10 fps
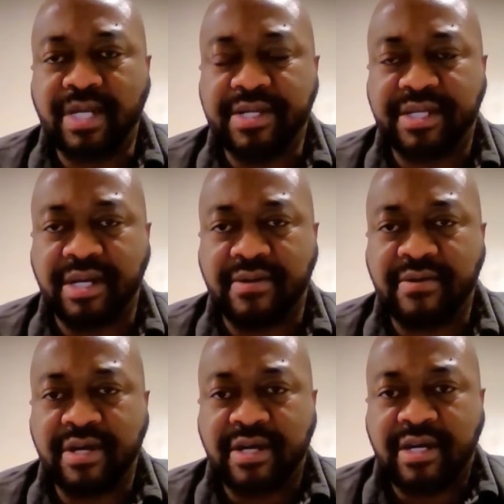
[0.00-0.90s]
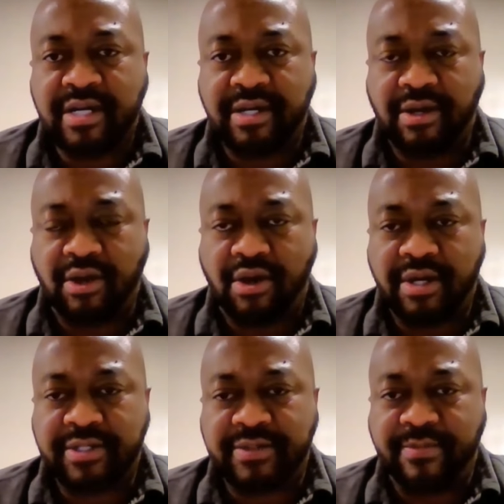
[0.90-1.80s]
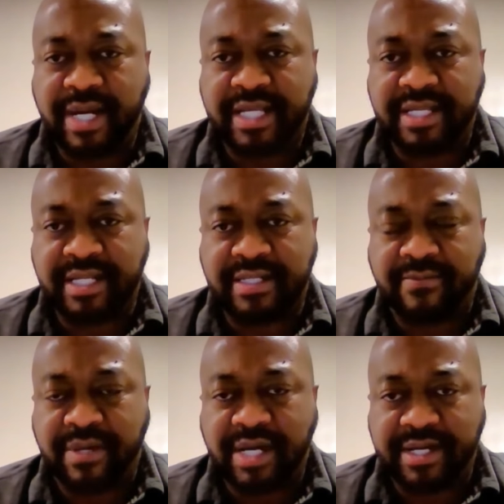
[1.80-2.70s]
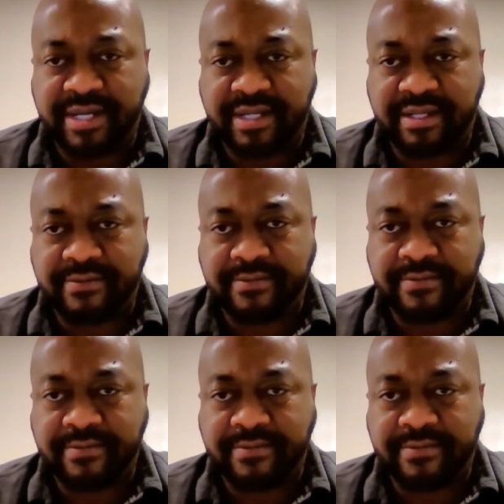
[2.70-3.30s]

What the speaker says: So the Lord's blessings upon us.